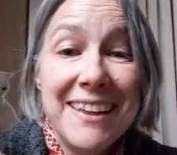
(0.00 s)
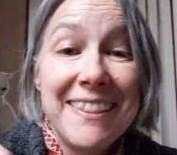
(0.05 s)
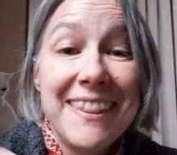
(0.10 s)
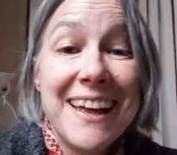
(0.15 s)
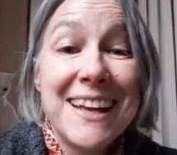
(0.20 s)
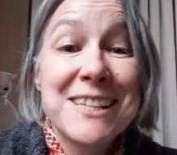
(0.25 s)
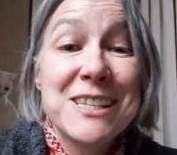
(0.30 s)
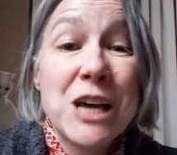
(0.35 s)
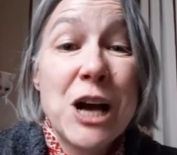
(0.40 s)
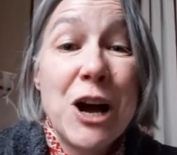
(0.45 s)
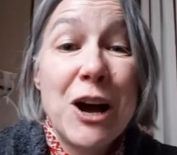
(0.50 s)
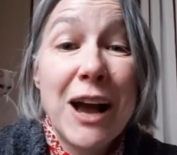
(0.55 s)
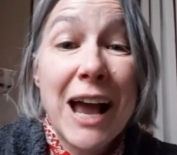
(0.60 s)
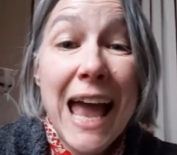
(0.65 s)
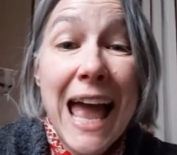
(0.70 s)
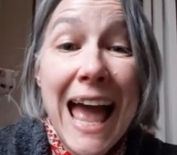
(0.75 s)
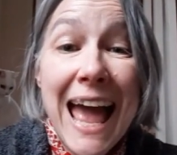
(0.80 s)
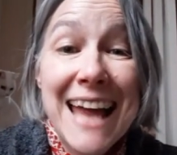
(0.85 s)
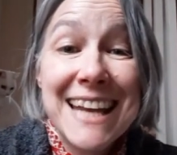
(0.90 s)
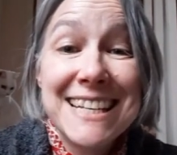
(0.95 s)
That's our
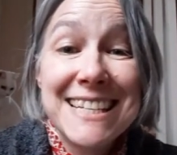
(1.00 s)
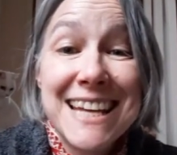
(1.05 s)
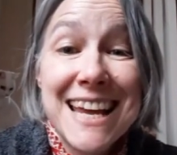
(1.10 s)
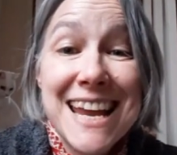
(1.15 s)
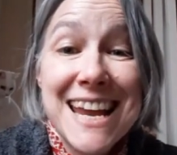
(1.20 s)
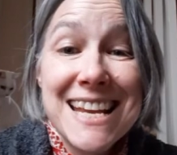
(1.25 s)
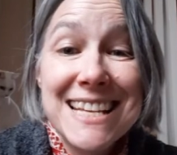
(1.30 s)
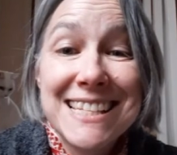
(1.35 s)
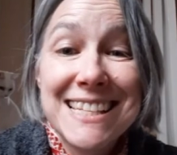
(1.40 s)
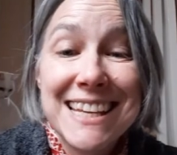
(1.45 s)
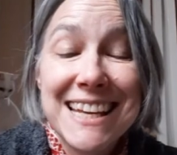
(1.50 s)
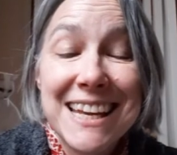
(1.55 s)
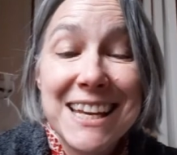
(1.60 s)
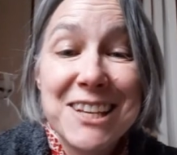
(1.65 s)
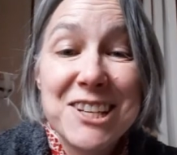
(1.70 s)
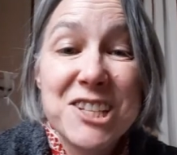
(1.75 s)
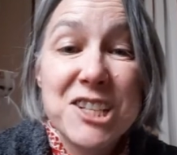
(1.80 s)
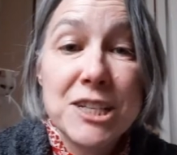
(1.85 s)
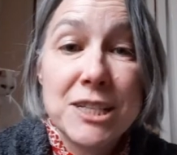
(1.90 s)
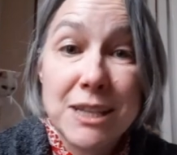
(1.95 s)
cat, Daisy.
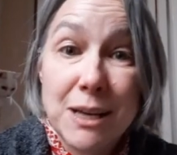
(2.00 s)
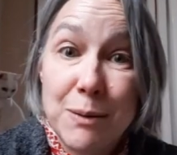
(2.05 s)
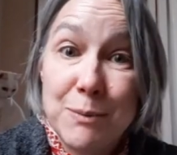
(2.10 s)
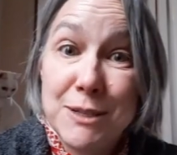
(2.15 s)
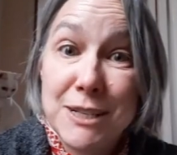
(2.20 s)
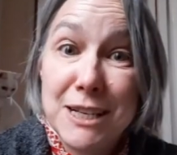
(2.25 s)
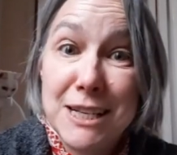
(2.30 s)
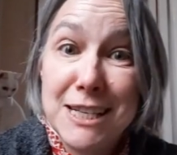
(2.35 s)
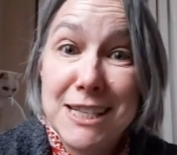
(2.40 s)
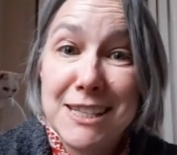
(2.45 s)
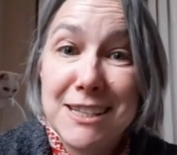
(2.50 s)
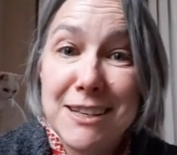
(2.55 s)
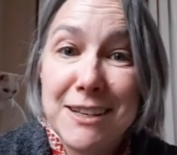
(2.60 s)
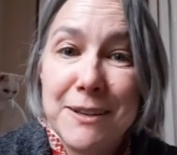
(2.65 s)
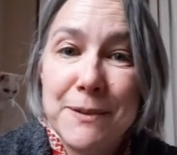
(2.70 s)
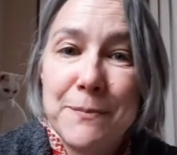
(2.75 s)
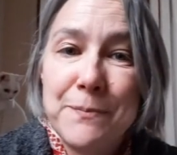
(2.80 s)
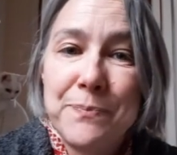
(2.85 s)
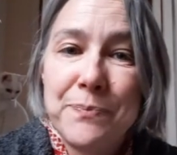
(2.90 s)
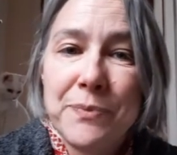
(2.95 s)
She's come to listen.